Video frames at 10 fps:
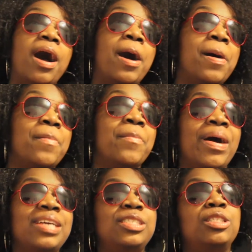um,
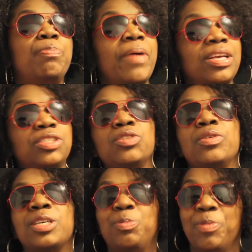my
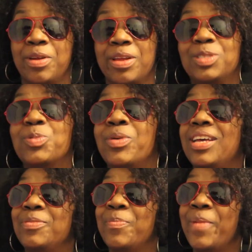special experience when
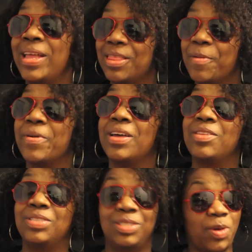I met the
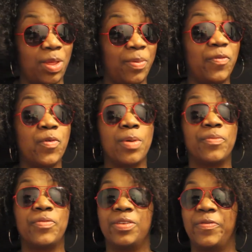brothers and saw them
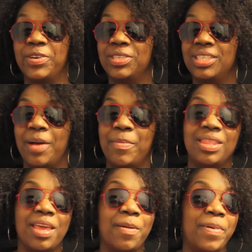perform for the first time
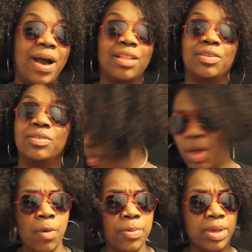at the Apollo.
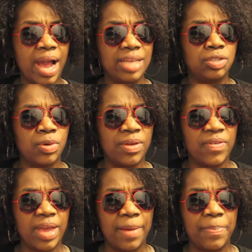I hope you guys are doing
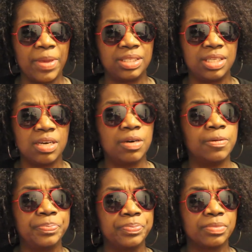VIP
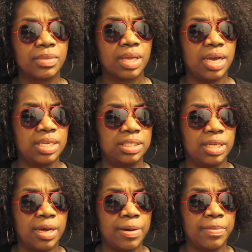still, because
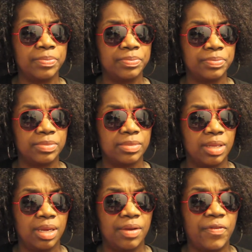um,
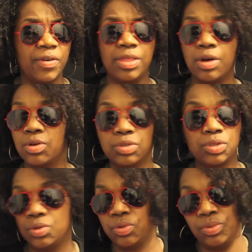for
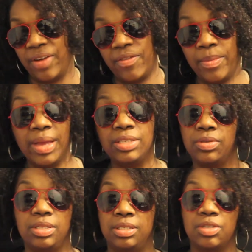those who never met
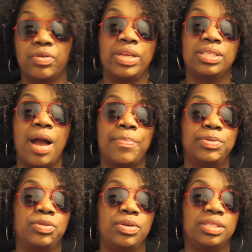you, this is a great
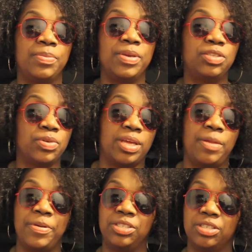opportunity to meet you and
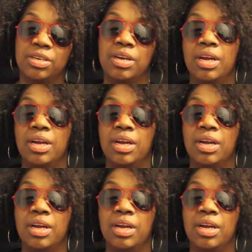get a picture.